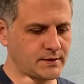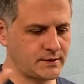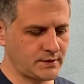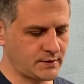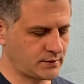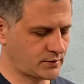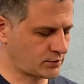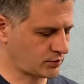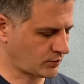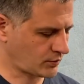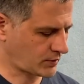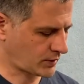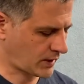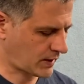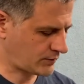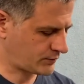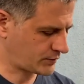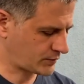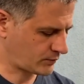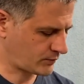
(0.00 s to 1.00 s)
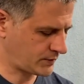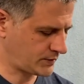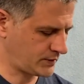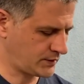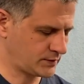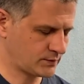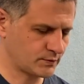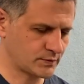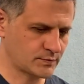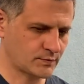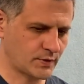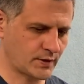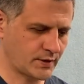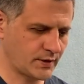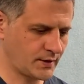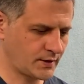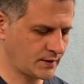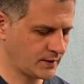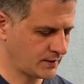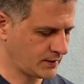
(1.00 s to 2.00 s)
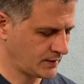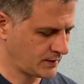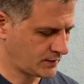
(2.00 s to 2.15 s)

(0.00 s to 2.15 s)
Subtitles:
did talk louder when it was working